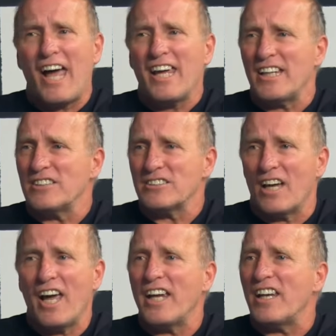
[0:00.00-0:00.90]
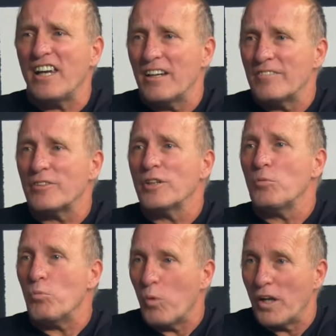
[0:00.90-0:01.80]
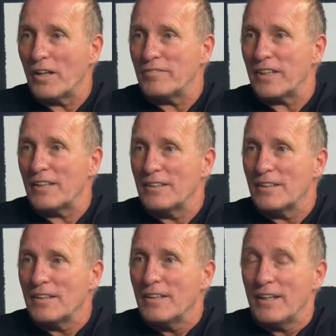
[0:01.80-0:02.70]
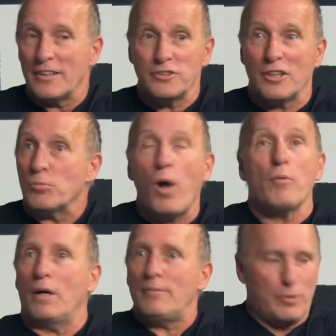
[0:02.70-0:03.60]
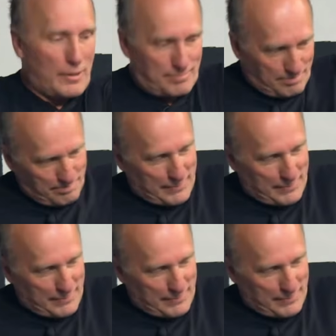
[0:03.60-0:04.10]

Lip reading: hate you. I hate every one of you. And the judge, what?